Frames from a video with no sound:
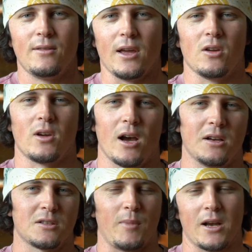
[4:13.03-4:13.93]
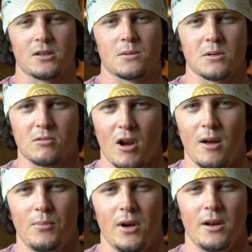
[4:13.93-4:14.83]
Thank you guys. Smash the
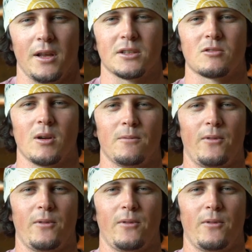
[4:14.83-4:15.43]
subscribe button, Instagram,